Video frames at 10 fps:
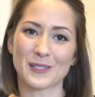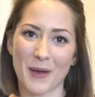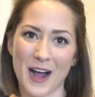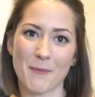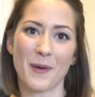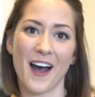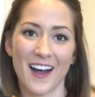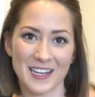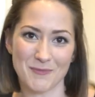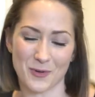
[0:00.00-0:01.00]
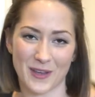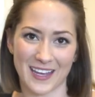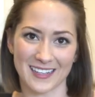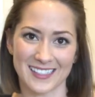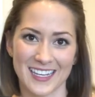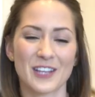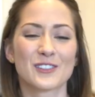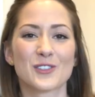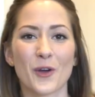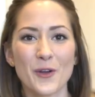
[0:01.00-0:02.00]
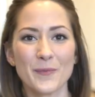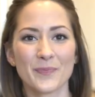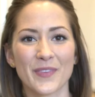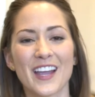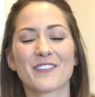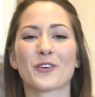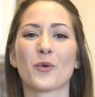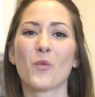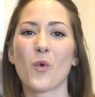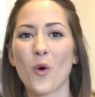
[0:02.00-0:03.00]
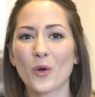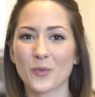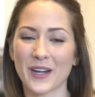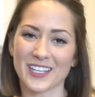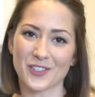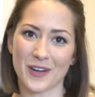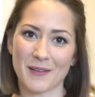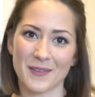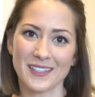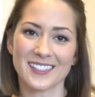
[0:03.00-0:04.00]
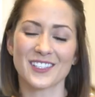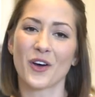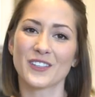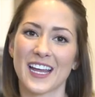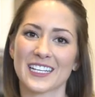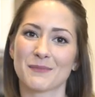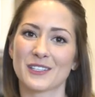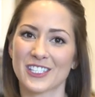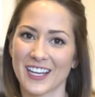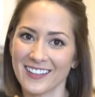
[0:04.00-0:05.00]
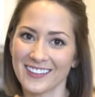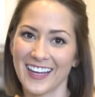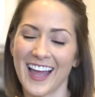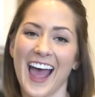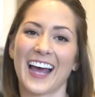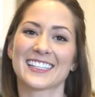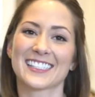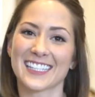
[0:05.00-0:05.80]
spa party bookings. So, for award-winning treatments, contact Michelle at